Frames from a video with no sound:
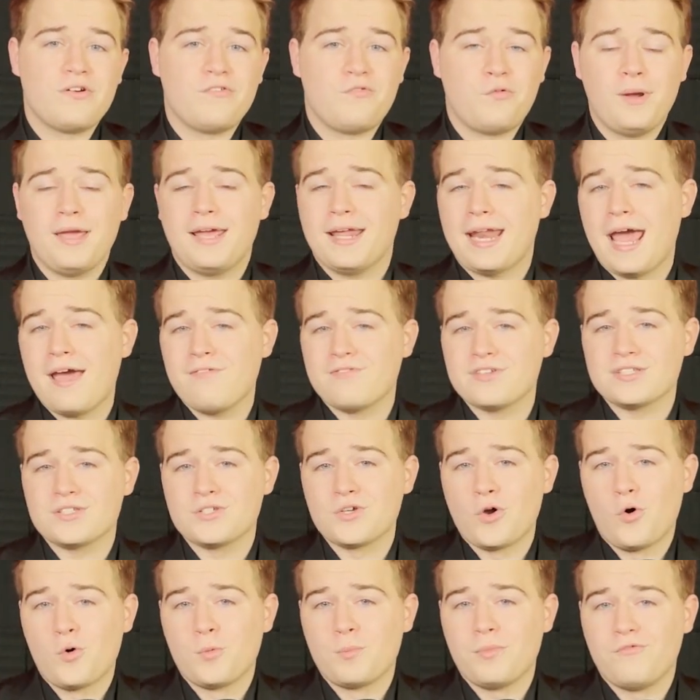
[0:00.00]
So if we can have it
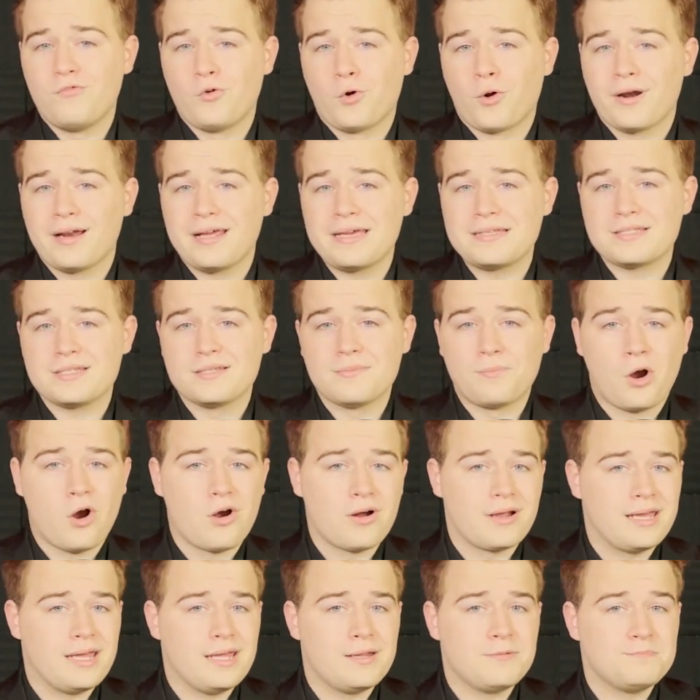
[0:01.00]
sold before it hits the
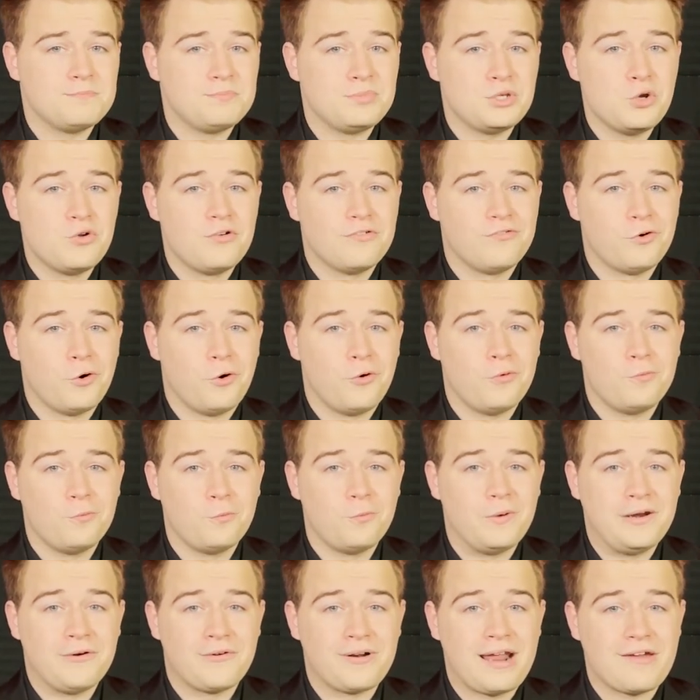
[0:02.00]
market, beautiful.
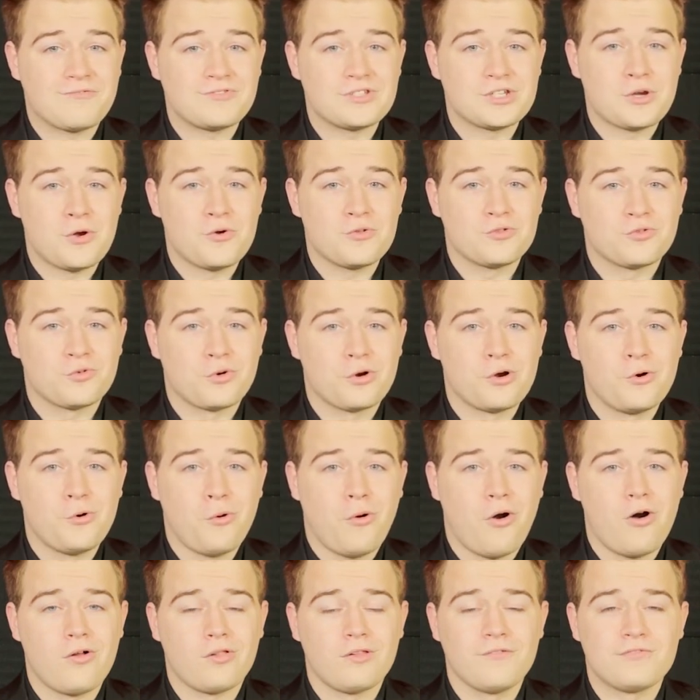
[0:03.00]
We don't have to go
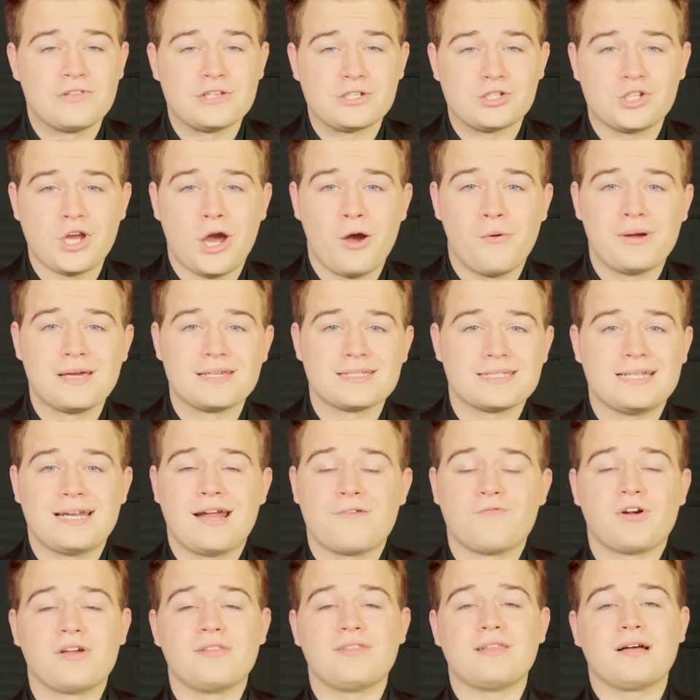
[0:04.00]
through all of the showings
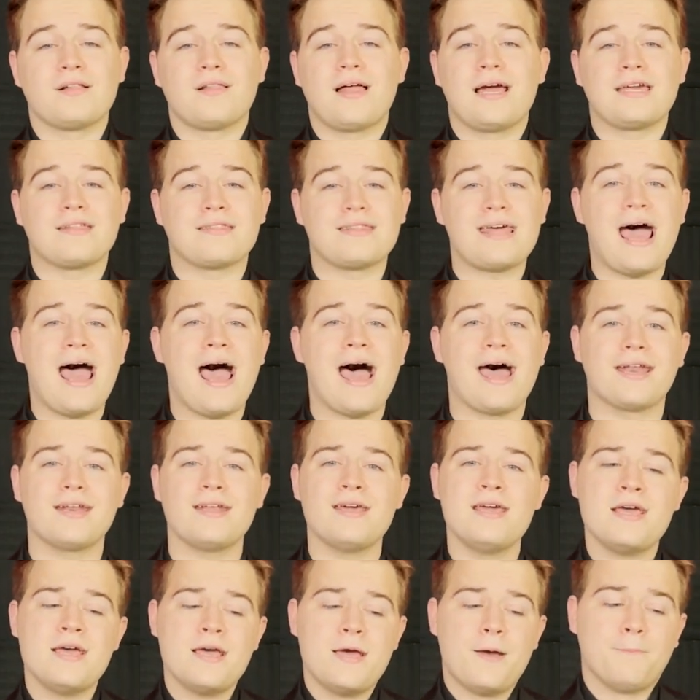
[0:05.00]
and everything like that.
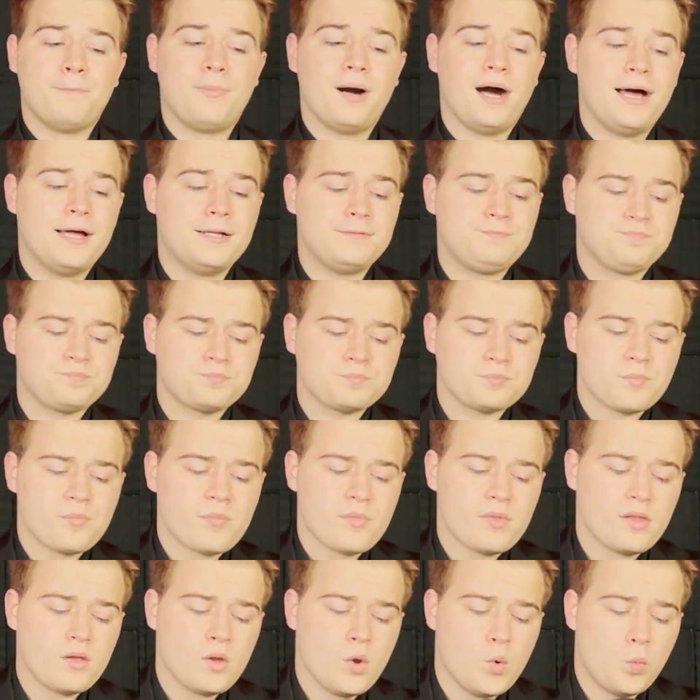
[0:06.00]
But
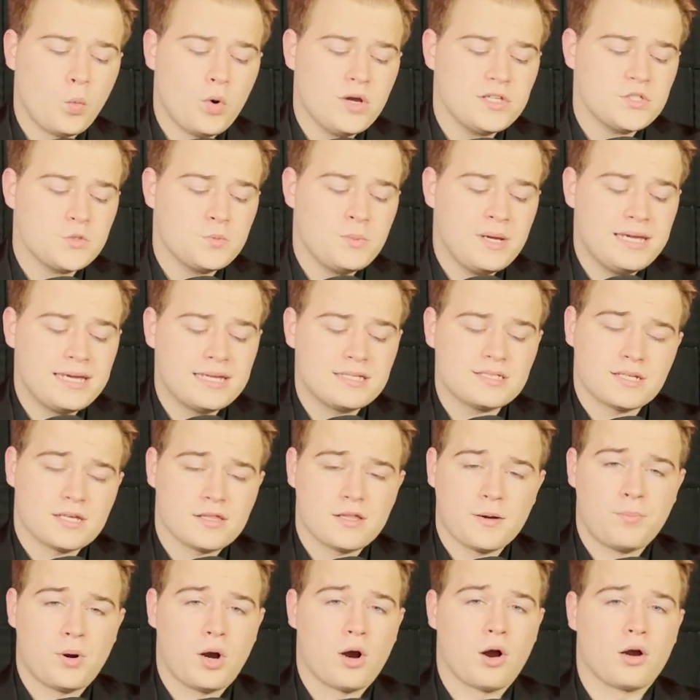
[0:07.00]
once we get
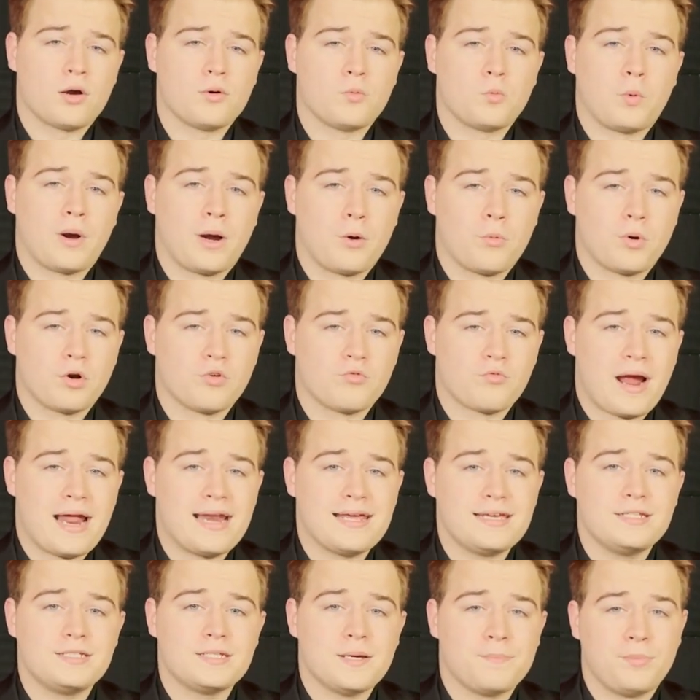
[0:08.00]
to the part where we're
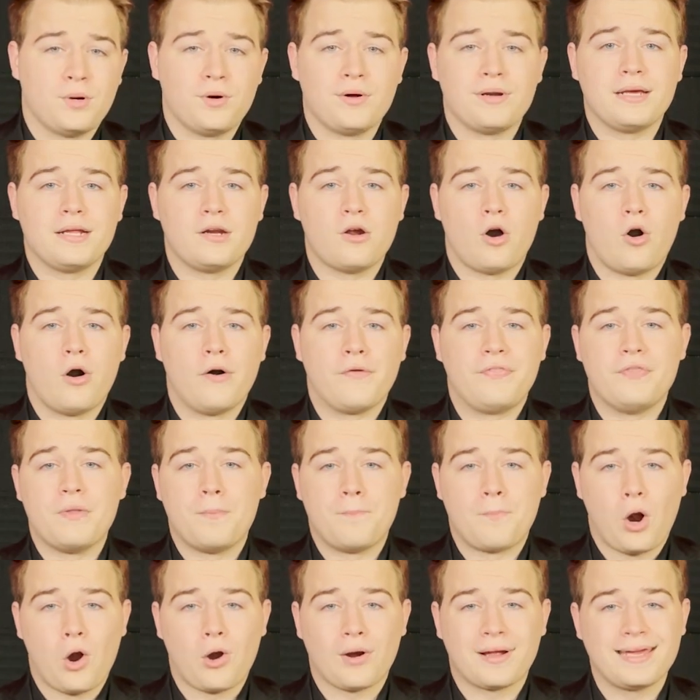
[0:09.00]
ready to put it on
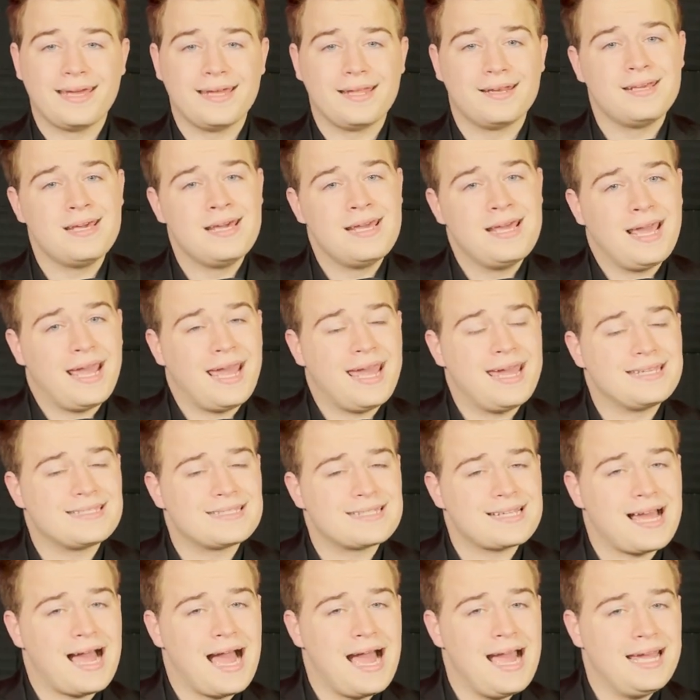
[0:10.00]
the market,
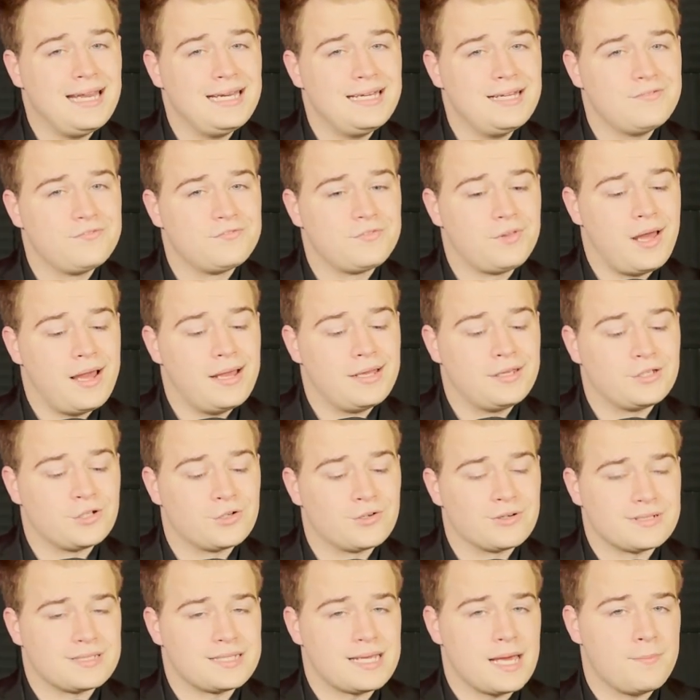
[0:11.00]
it's kind of
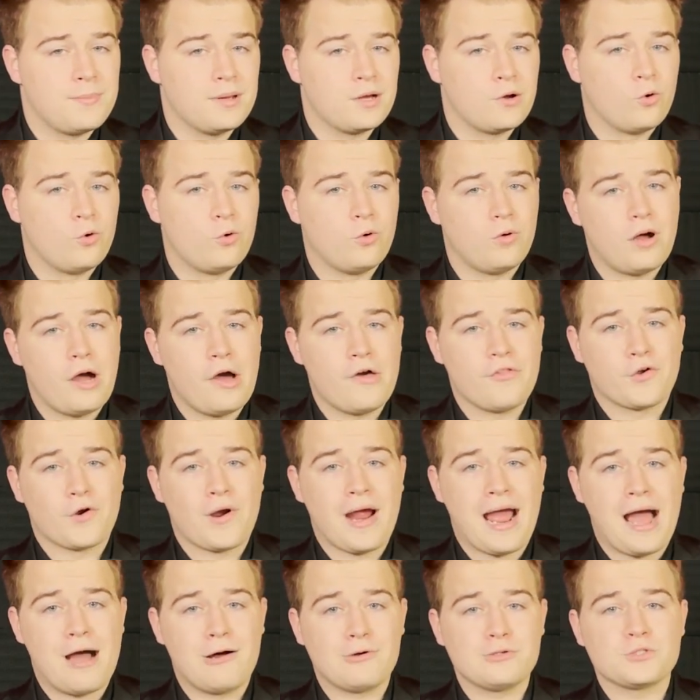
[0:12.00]
like your typical
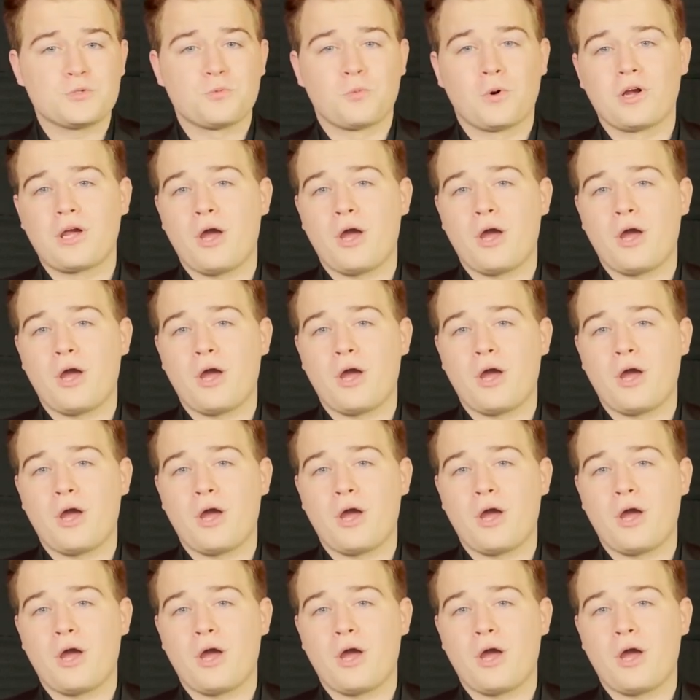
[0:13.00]
other house.